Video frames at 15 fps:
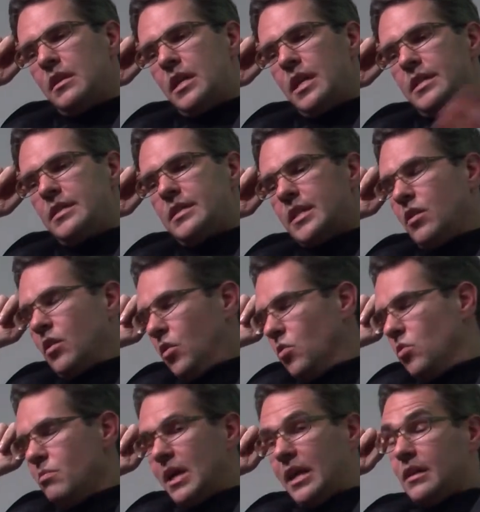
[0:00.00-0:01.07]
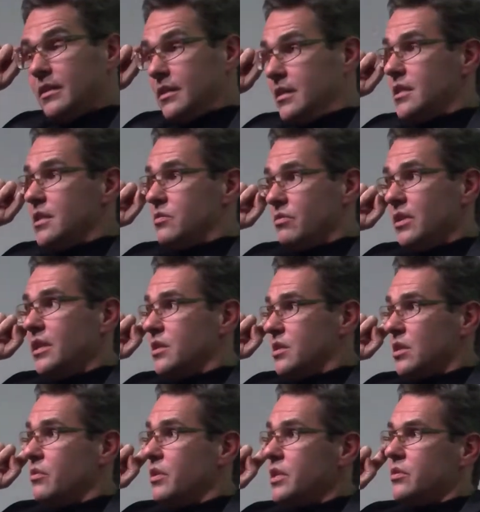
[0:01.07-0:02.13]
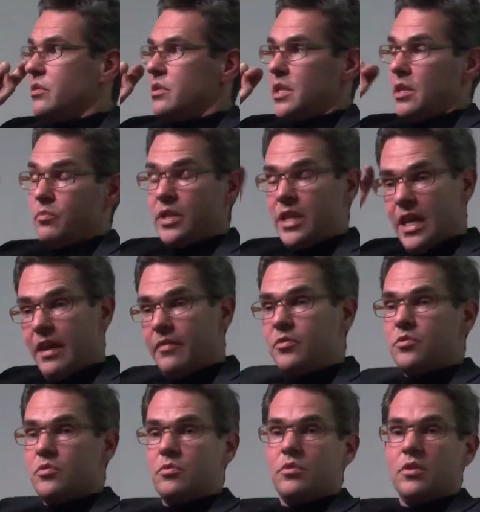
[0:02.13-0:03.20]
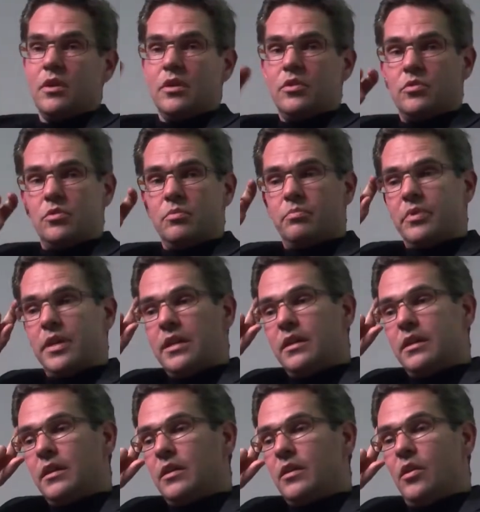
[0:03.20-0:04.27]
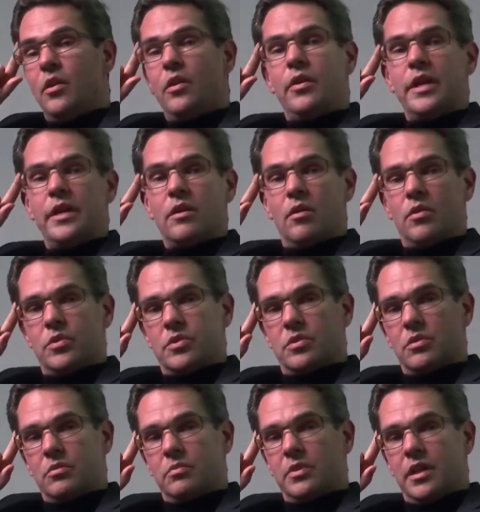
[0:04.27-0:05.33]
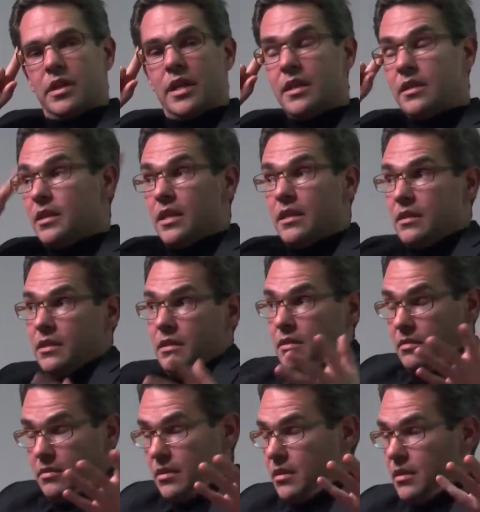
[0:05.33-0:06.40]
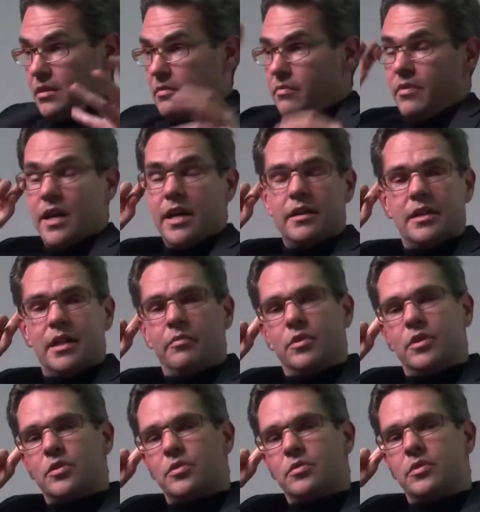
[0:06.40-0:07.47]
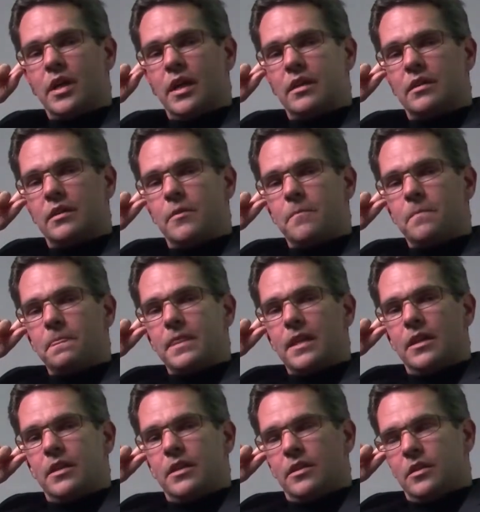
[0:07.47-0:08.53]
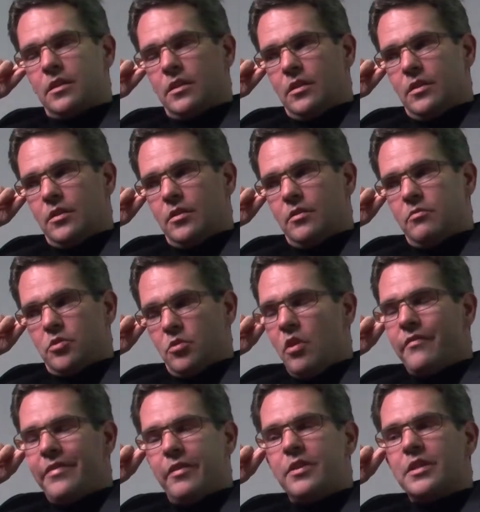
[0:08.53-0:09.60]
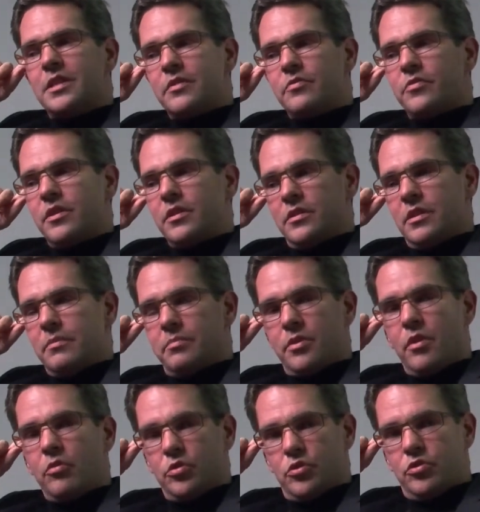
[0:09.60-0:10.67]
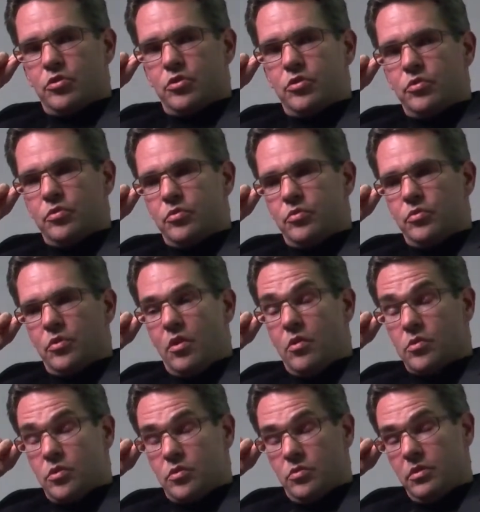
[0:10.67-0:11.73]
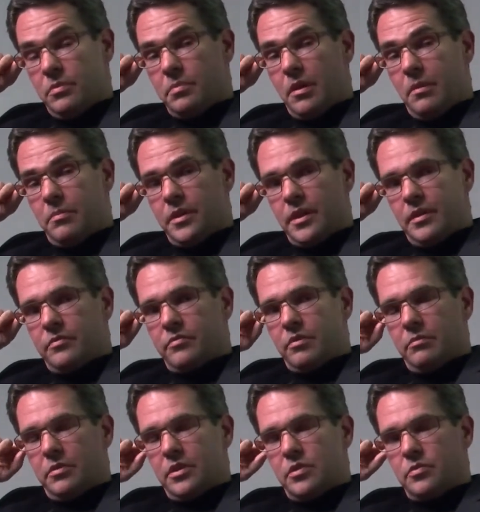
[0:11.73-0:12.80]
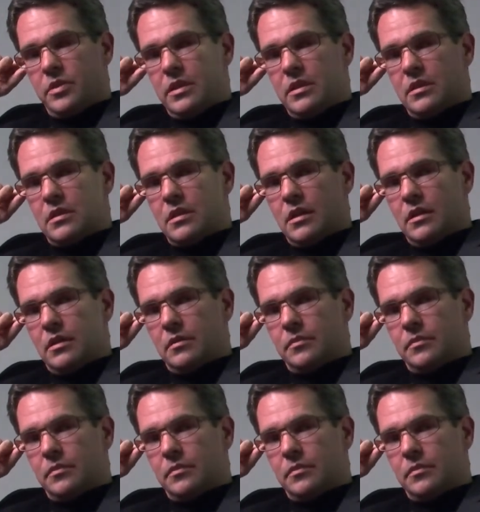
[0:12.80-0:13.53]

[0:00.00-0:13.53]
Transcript: And he said, oh, Michael, this is really so interesting. We have to, to bring uh, her in also. And, and then, fine, then we'll do that. Um, so a very different approach to also to the public from the Swedish side.